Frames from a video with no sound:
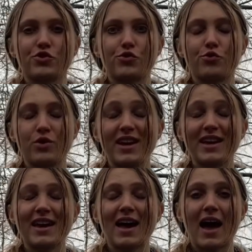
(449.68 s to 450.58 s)
3
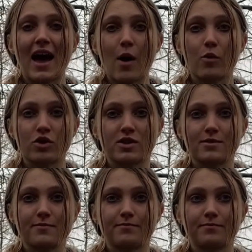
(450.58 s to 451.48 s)
hours.
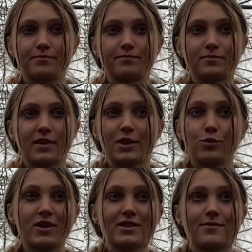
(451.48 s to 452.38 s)
It
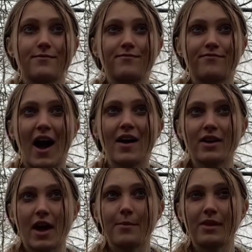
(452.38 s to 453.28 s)
was 5
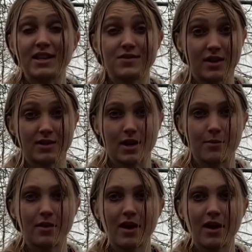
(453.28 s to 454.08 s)
a.m. Latvian time.